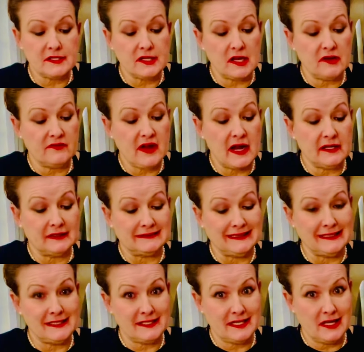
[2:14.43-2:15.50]
so I've got at
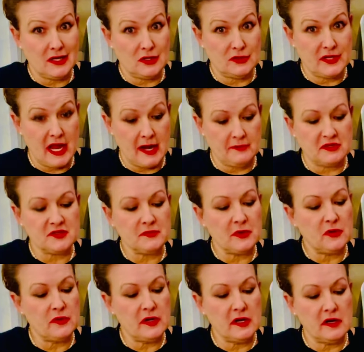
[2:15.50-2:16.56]
least a whole
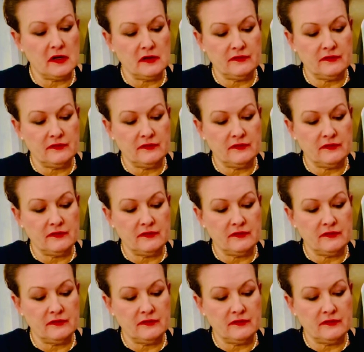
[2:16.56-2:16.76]
tablespoon here.